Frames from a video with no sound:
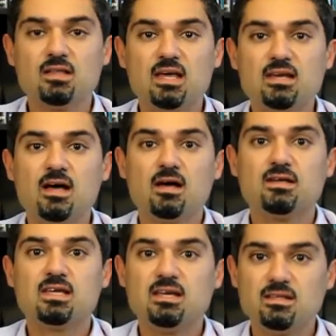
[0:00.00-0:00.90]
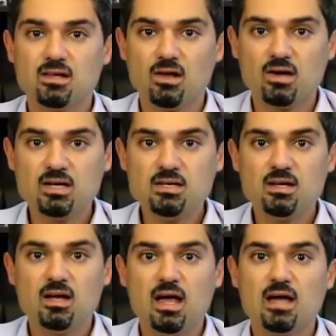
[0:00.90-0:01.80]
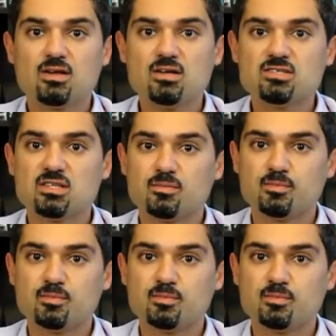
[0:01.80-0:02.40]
then get in the line, I go to the